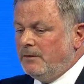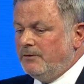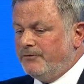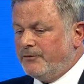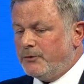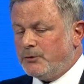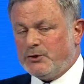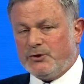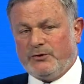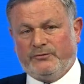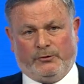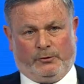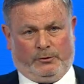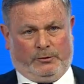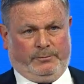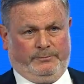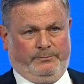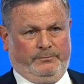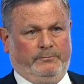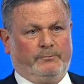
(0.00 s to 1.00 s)
First of all,
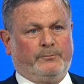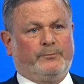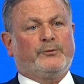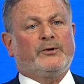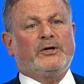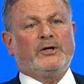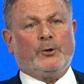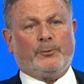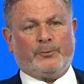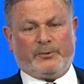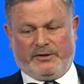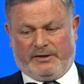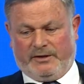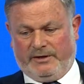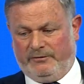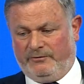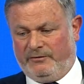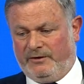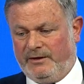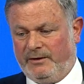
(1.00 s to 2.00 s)

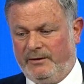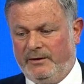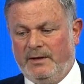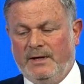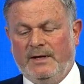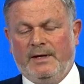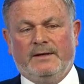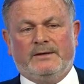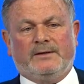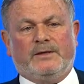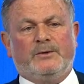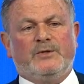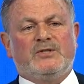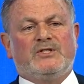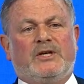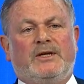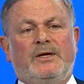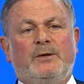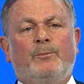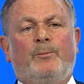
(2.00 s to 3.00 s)
preoperatively, there
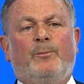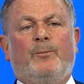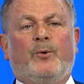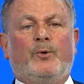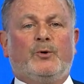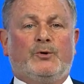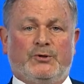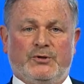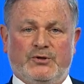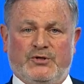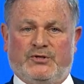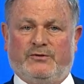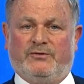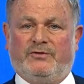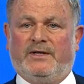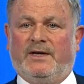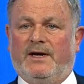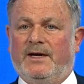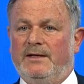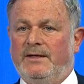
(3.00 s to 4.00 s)
is the importance
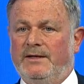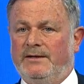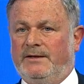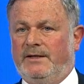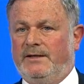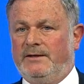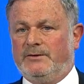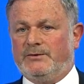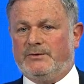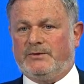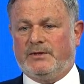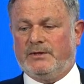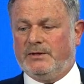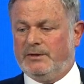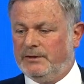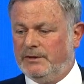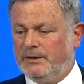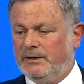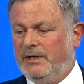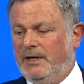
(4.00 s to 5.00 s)
of the highly tailored
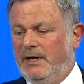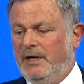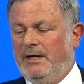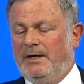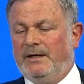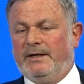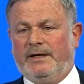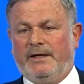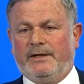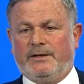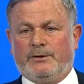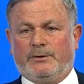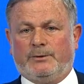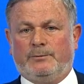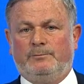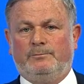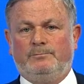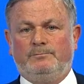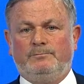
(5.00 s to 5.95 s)
uh, care